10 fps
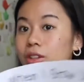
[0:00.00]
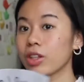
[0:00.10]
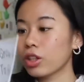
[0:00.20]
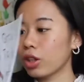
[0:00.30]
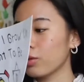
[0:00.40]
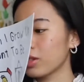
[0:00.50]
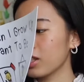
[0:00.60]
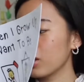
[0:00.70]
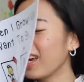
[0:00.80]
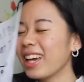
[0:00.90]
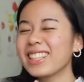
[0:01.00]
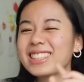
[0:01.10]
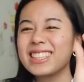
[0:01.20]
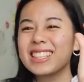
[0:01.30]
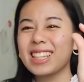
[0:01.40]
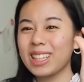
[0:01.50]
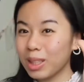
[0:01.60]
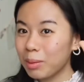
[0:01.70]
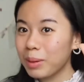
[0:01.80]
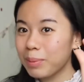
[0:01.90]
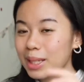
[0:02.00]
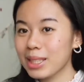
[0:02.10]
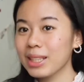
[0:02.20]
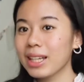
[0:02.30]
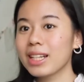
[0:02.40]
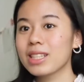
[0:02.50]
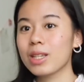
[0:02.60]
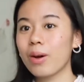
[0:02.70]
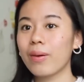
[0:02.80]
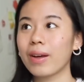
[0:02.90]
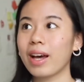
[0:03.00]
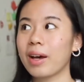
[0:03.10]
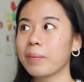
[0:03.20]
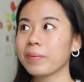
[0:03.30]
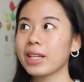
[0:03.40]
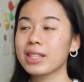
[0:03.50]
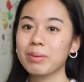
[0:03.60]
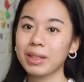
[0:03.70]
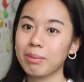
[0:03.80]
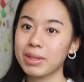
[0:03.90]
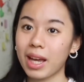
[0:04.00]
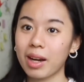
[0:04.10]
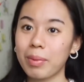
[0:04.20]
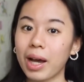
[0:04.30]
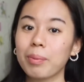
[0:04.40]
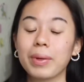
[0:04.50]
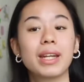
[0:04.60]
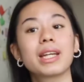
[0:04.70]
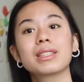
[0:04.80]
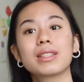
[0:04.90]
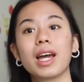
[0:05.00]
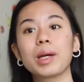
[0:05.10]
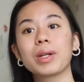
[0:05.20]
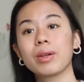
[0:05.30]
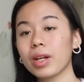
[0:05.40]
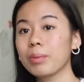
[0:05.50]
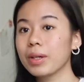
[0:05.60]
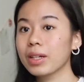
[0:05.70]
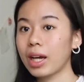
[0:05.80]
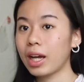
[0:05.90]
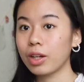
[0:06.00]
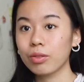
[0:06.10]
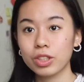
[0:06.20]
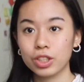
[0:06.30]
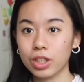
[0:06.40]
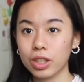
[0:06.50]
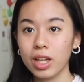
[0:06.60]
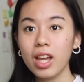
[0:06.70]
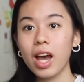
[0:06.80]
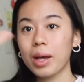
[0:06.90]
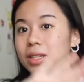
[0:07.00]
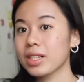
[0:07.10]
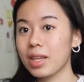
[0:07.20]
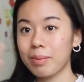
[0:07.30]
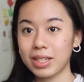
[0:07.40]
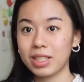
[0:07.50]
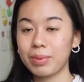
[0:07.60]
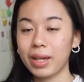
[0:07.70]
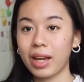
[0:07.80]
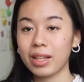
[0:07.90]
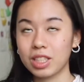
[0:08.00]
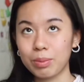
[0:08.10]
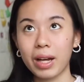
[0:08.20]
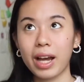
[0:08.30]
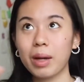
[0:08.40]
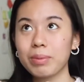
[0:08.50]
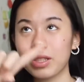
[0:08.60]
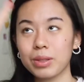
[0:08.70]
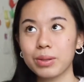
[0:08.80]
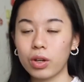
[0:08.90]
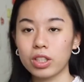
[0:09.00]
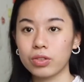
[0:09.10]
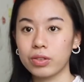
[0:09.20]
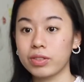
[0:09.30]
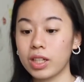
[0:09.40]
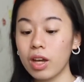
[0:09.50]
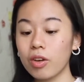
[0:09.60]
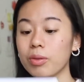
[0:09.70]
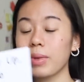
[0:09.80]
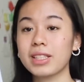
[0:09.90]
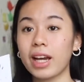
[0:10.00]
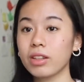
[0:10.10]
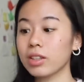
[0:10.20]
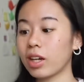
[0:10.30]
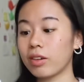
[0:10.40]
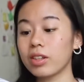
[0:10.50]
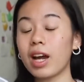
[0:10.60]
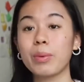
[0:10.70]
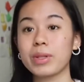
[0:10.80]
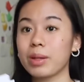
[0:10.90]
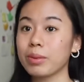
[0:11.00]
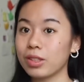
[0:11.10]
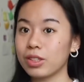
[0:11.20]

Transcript: you look closely, it does look a little bit pixelated, so that's something I'm sad about. But next time when I write a book, I know for sure I'm gonna set my DPI up to 450. For my title and cover, I was able to